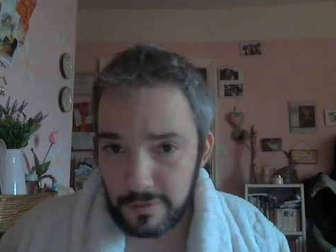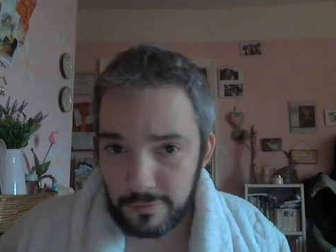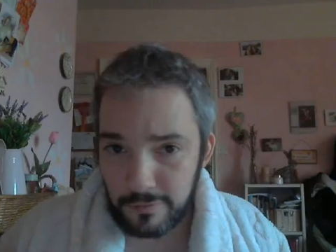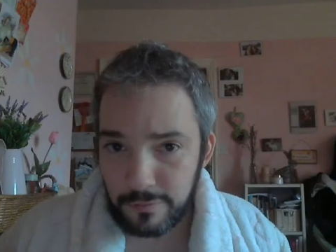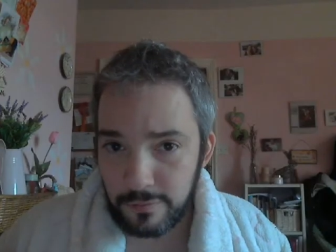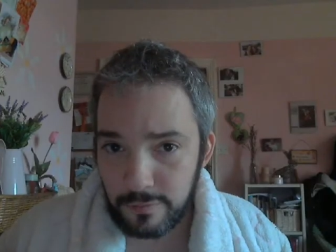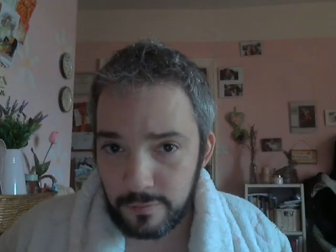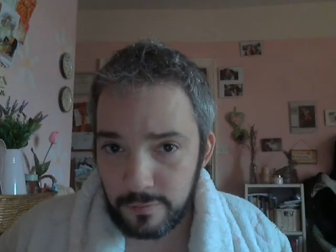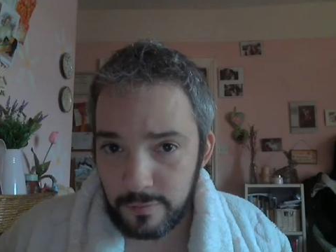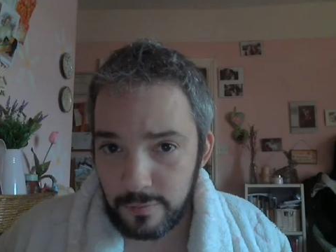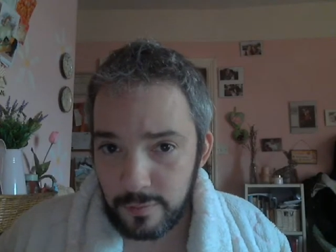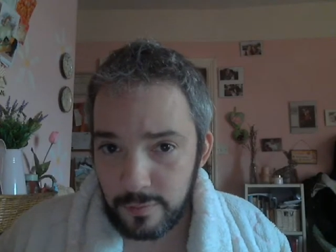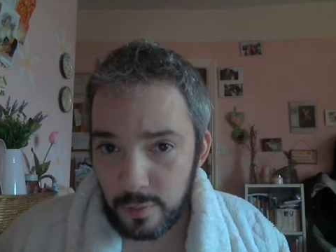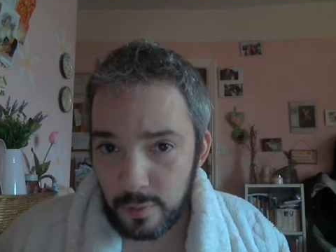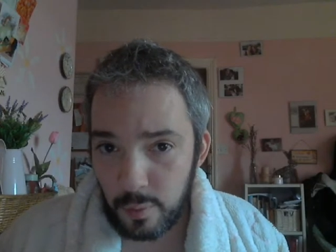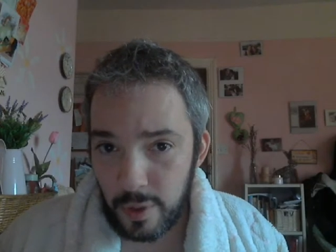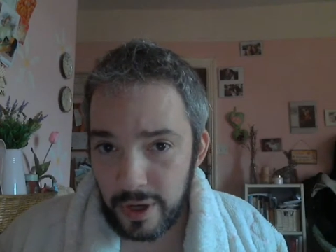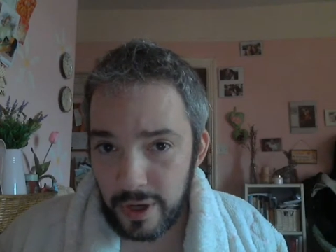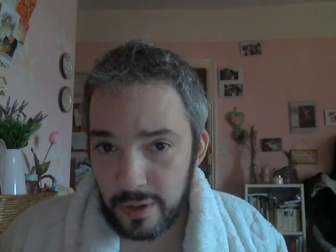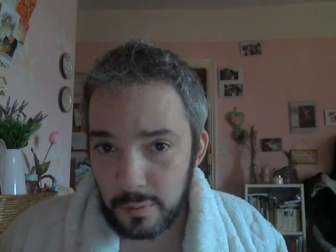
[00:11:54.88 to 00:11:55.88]
if it's the
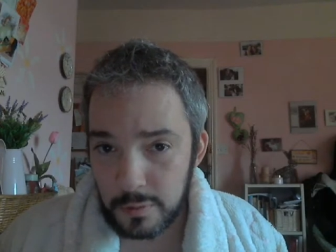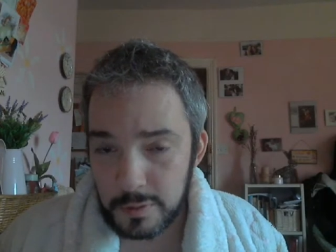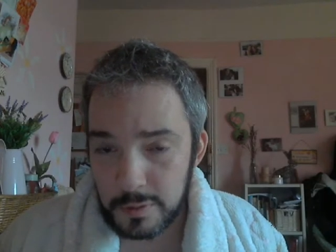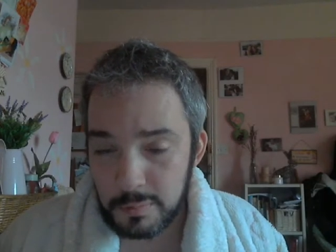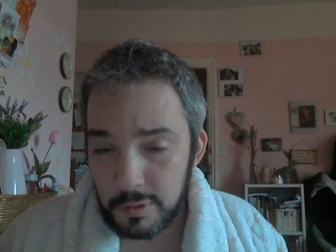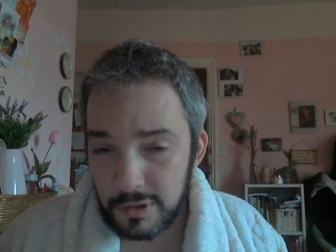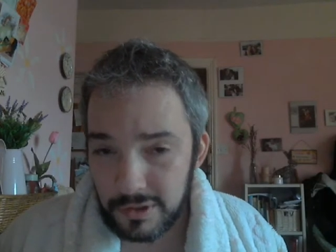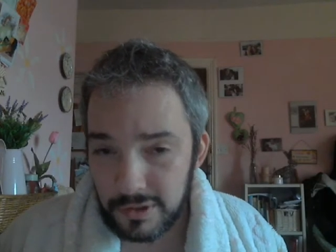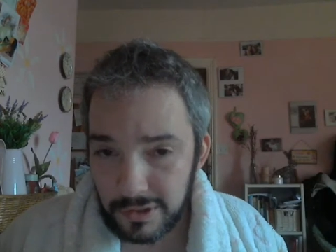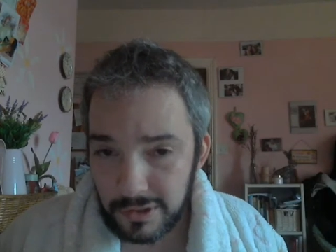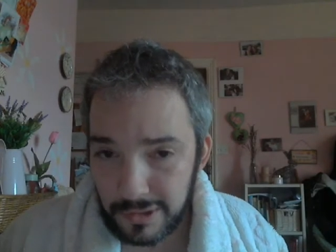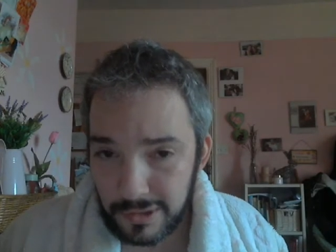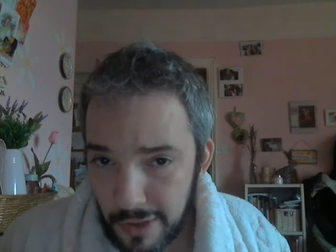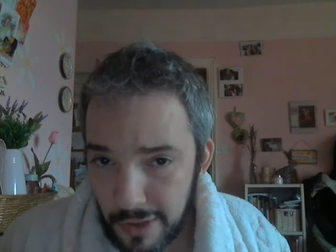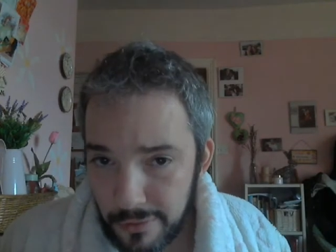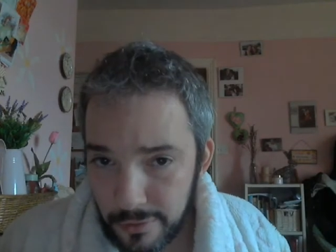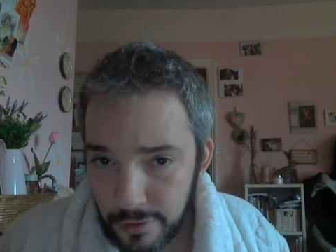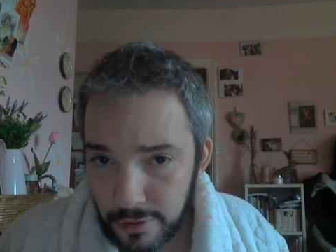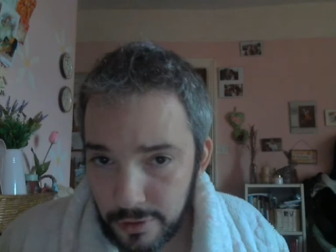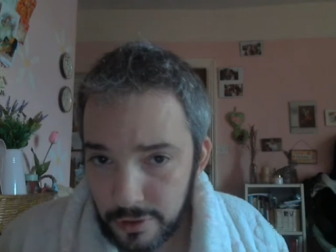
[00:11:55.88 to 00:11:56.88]
way it was put
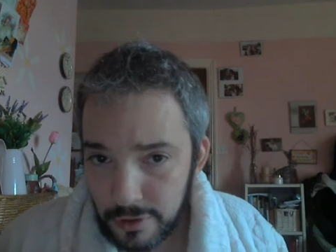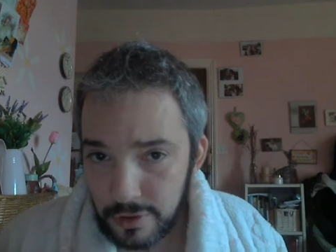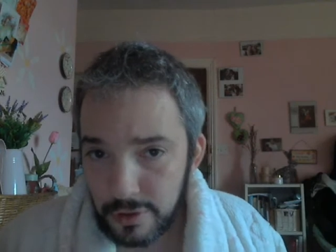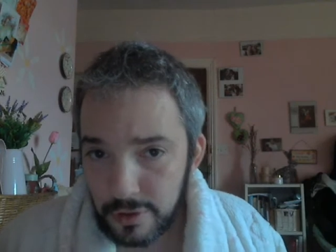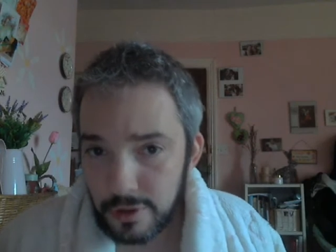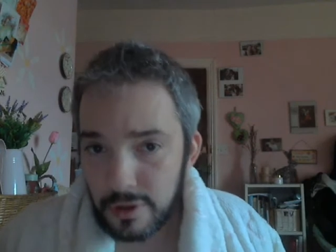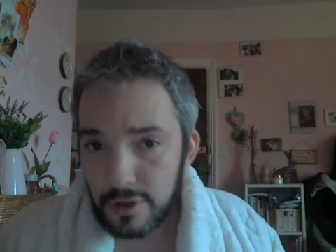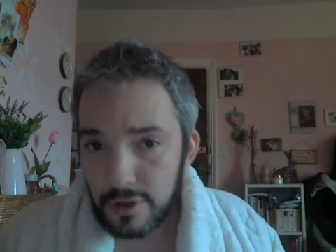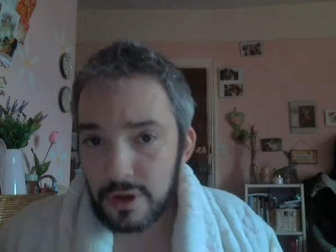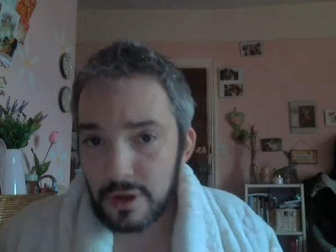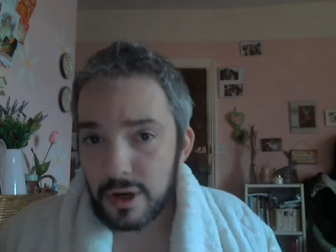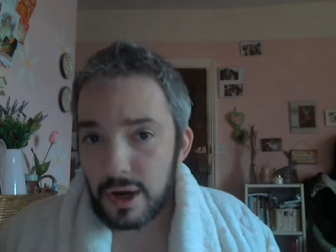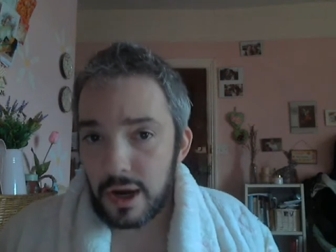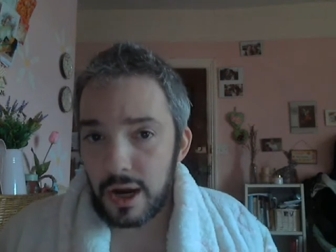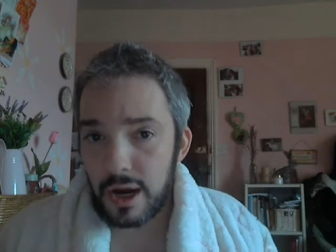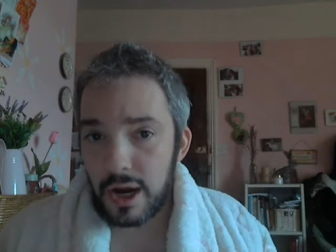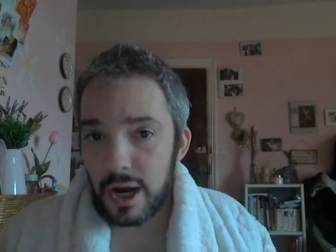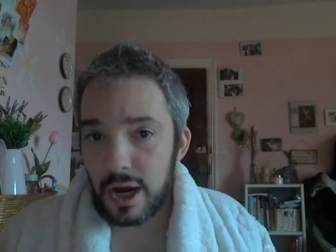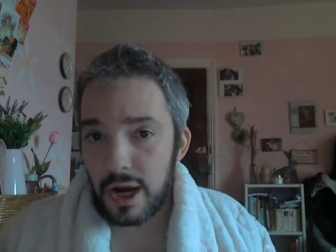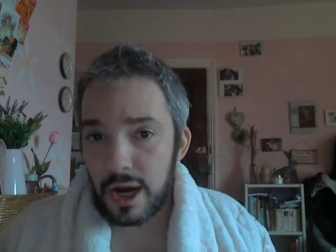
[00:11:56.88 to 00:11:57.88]
together,
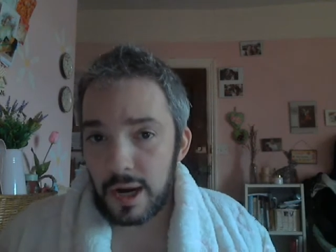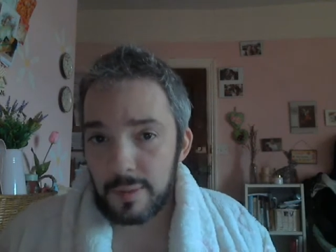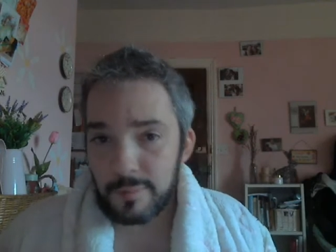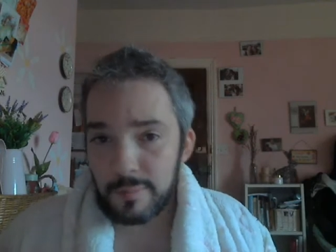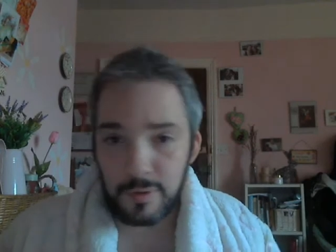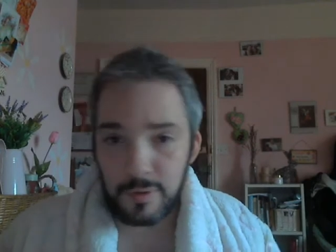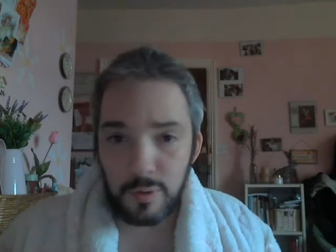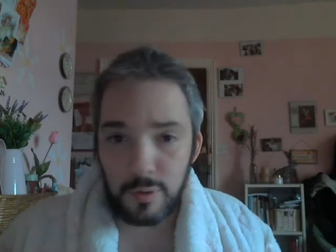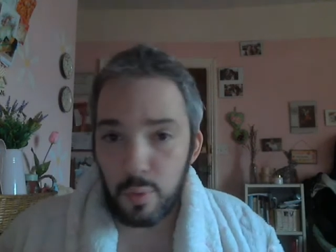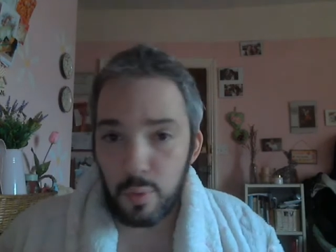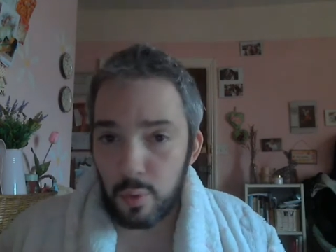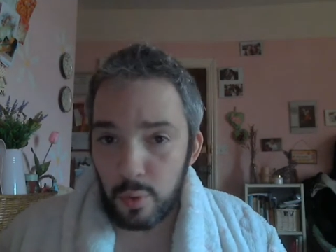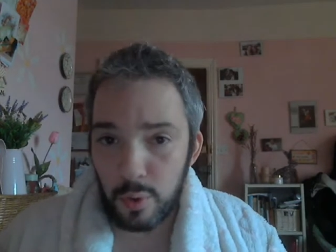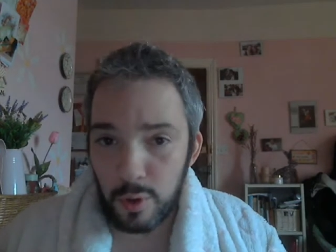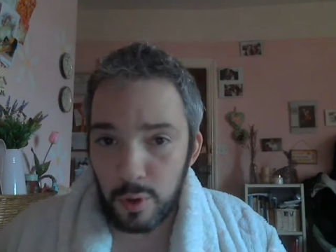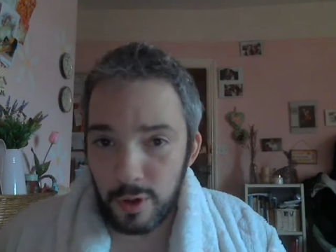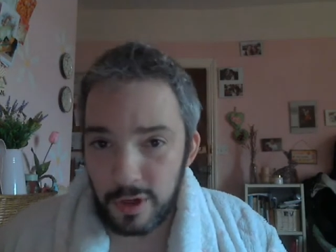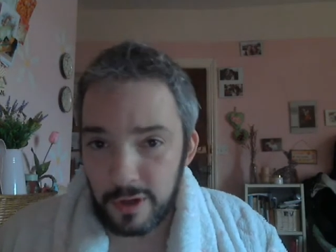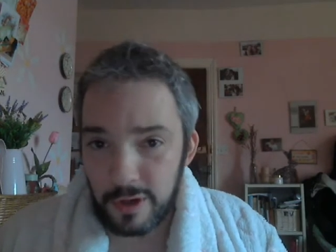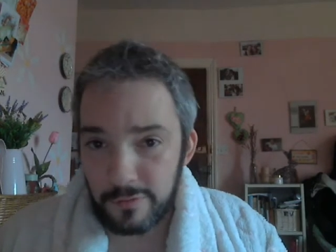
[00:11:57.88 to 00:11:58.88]

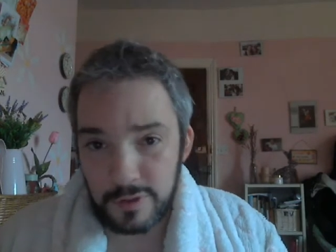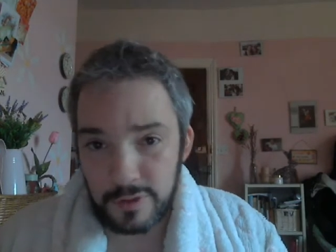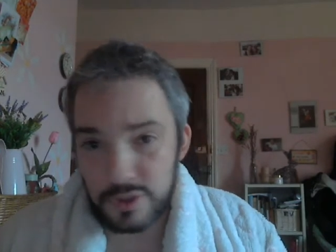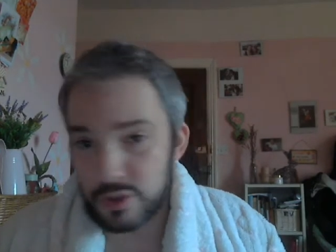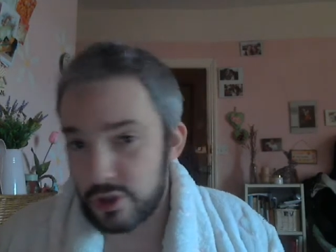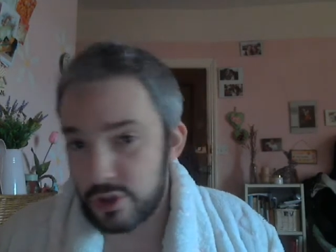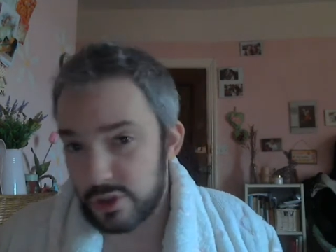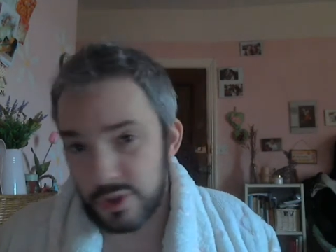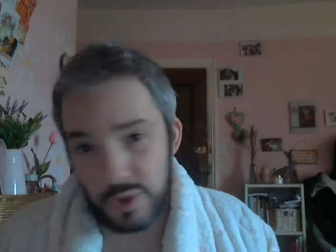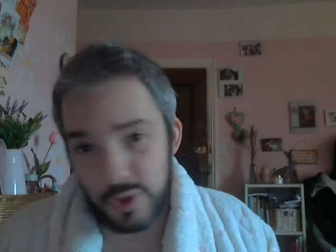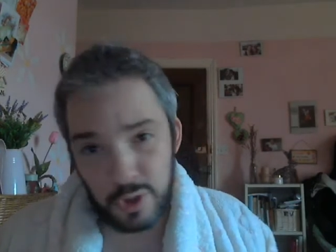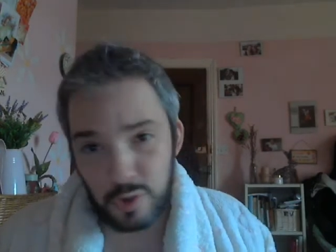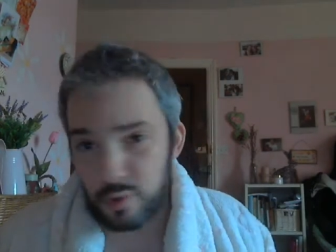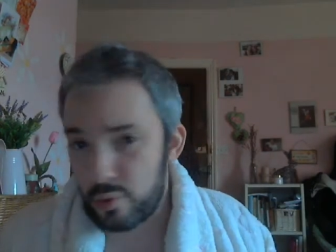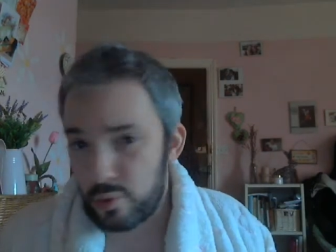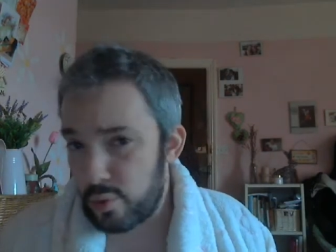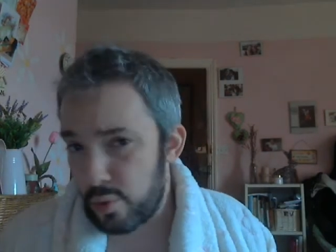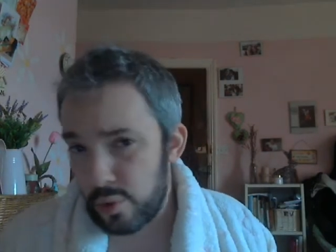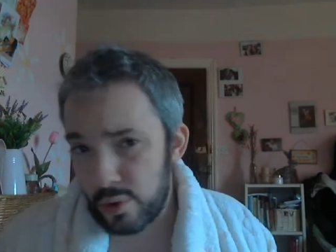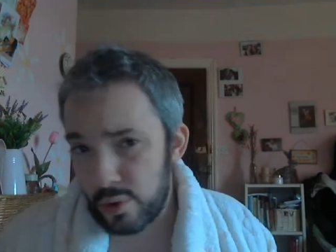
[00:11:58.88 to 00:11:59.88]
or if it's just the
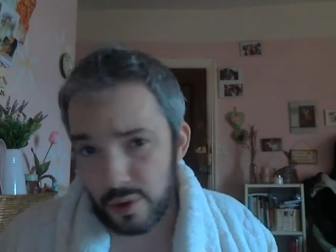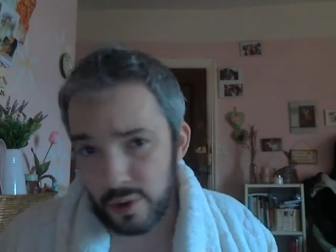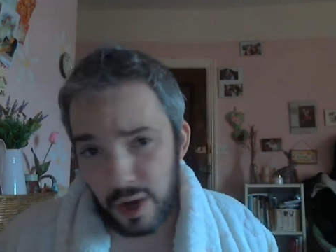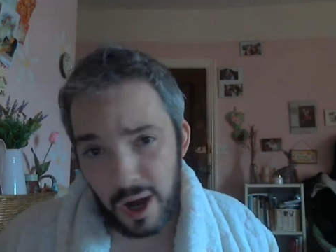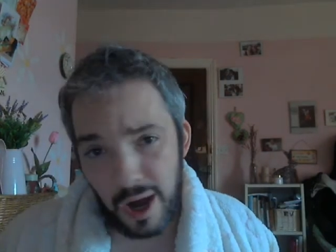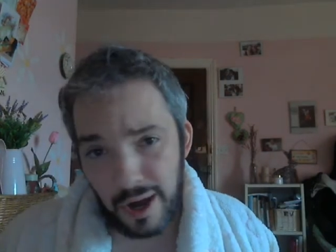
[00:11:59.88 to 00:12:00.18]
core.